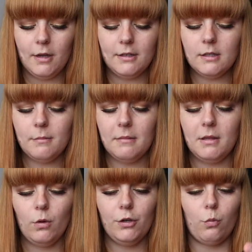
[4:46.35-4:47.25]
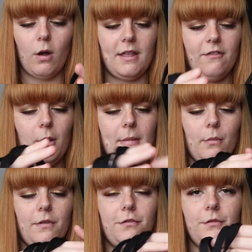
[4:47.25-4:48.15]
it does make me wonder why they've come out
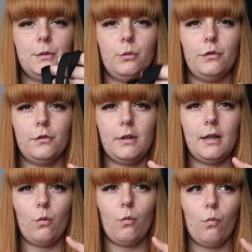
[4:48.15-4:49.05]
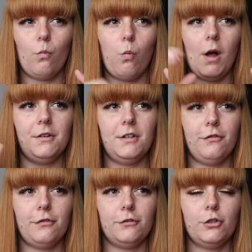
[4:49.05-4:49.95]
with sort of